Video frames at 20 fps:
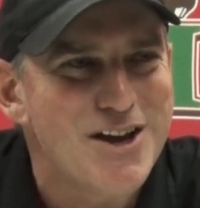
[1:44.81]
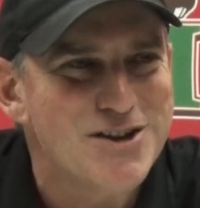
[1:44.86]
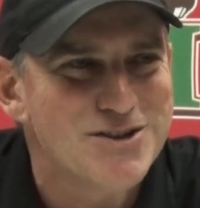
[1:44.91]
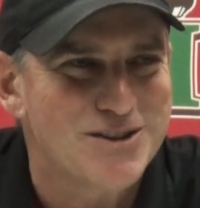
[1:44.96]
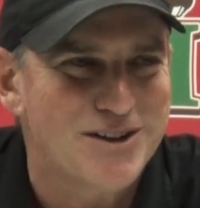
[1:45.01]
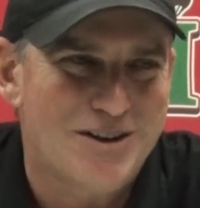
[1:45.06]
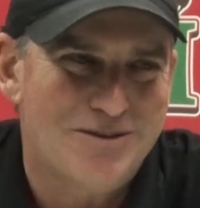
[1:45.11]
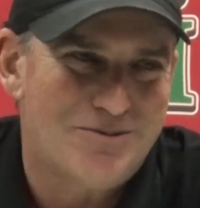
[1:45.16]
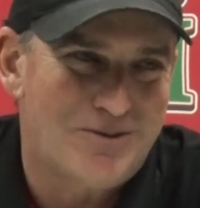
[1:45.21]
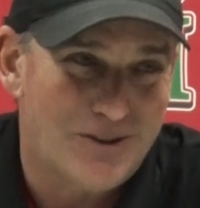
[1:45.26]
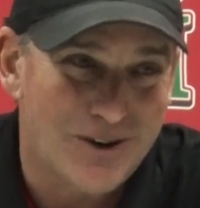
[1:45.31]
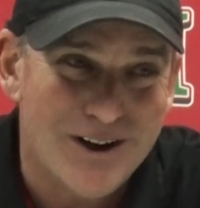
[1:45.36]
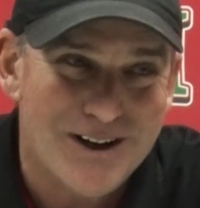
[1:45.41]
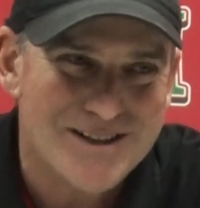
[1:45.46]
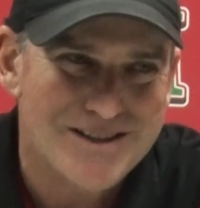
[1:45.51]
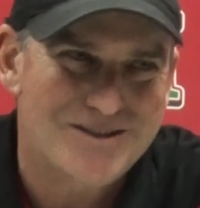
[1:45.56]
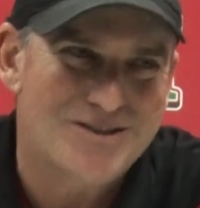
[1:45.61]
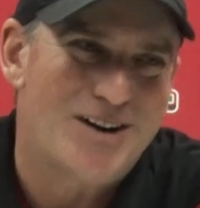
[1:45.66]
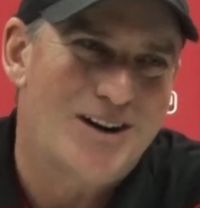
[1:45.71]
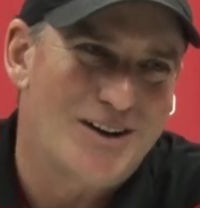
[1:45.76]
So again, for
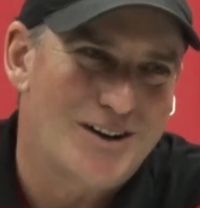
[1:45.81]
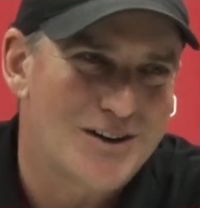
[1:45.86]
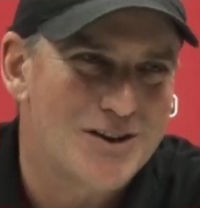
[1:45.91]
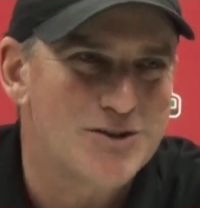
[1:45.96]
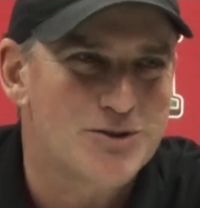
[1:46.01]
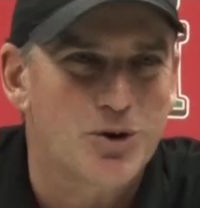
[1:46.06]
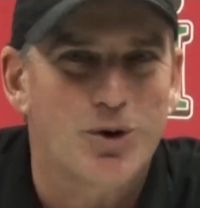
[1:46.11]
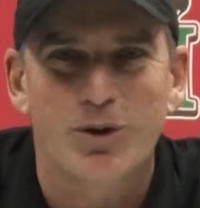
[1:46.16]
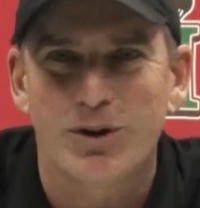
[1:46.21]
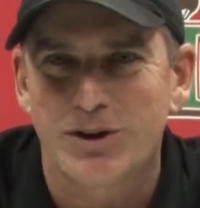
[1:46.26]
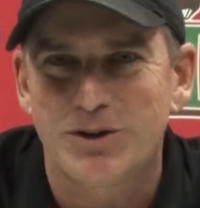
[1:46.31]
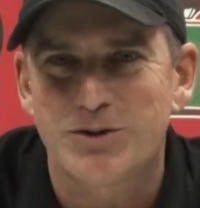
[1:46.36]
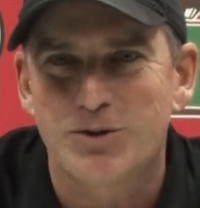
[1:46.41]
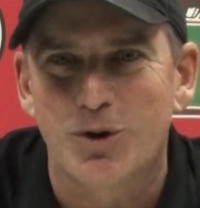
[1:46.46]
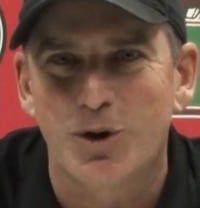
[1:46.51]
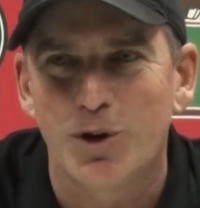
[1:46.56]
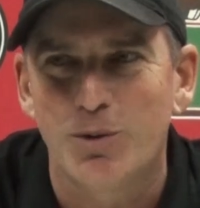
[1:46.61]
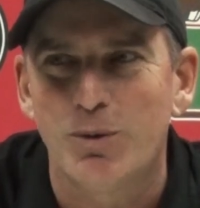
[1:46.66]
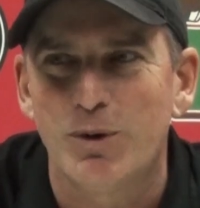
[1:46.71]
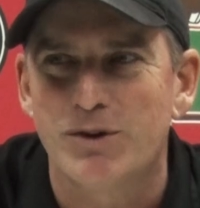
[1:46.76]
us, trying to control the
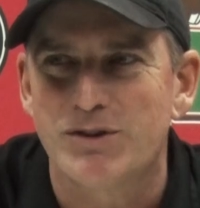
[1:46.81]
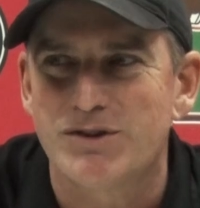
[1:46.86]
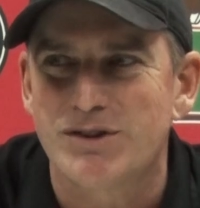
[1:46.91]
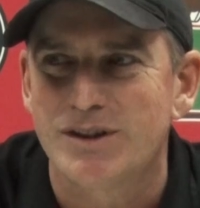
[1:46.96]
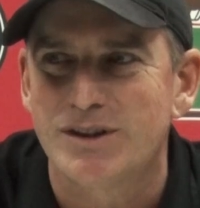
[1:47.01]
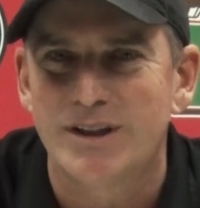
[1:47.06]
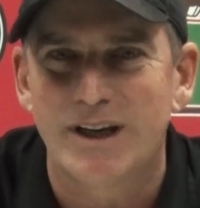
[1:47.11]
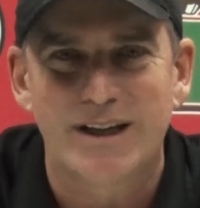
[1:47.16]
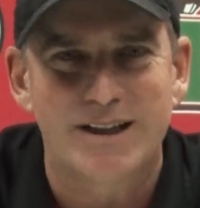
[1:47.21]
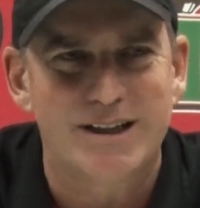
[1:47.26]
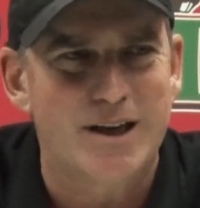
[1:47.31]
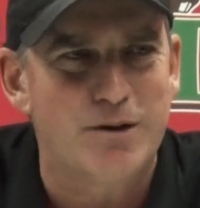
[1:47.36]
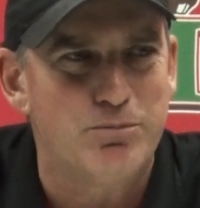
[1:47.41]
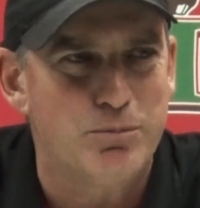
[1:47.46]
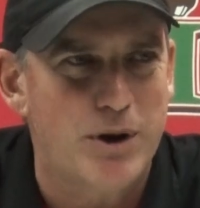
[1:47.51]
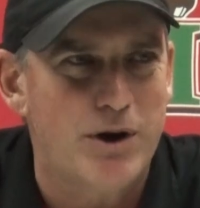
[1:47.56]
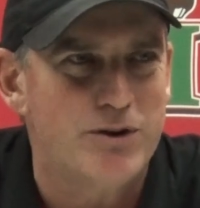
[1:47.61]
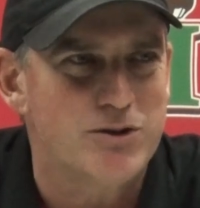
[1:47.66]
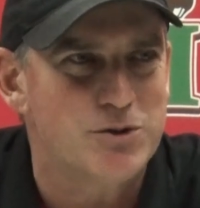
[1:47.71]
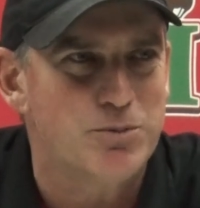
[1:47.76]
controllables and get
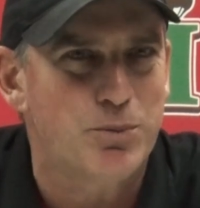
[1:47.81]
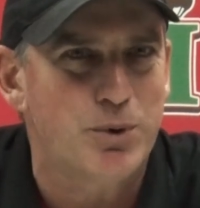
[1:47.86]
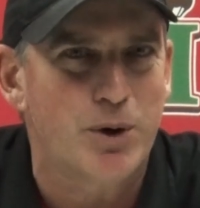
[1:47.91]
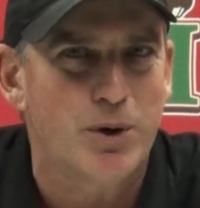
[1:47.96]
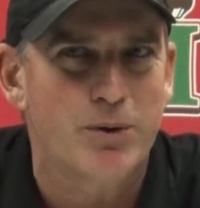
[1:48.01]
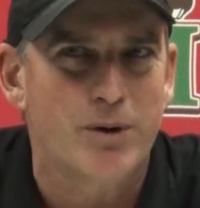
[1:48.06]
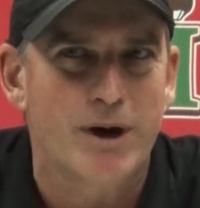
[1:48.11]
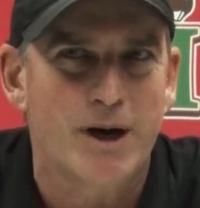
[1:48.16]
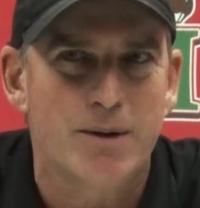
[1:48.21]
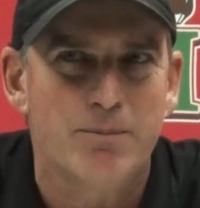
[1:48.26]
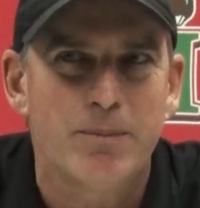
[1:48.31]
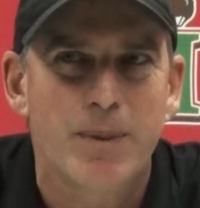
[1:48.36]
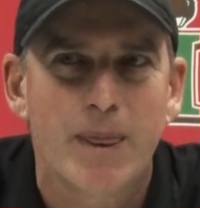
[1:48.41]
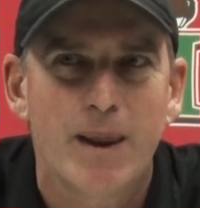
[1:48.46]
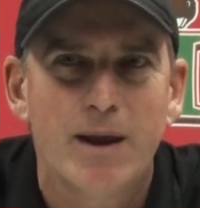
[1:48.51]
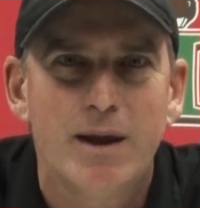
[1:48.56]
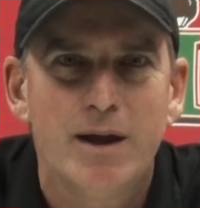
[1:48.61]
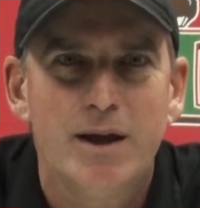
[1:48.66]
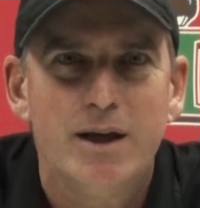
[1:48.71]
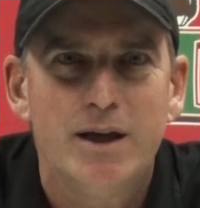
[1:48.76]
better as a program,
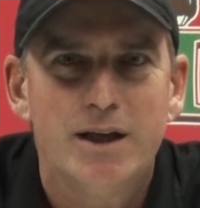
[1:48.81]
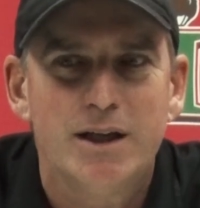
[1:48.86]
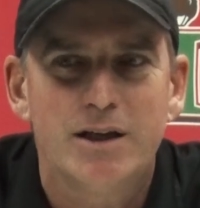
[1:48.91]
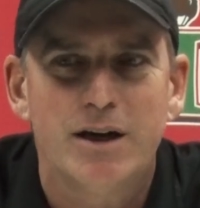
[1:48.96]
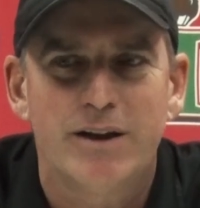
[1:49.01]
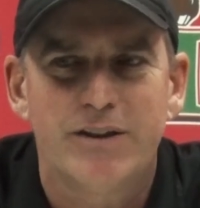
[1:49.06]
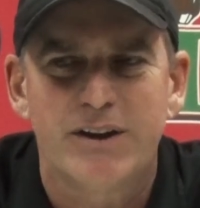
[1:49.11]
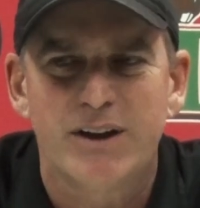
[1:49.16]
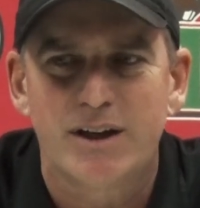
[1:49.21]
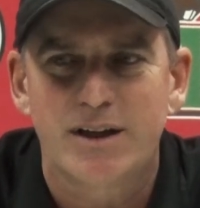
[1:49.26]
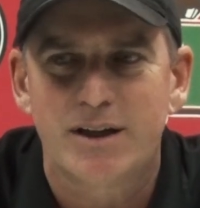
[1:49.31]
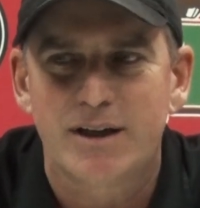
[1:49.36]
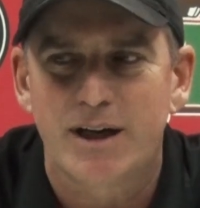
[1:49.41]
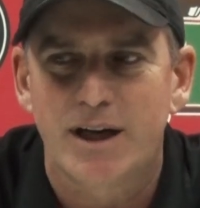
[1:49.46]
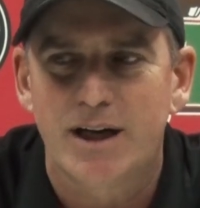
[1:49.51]
I think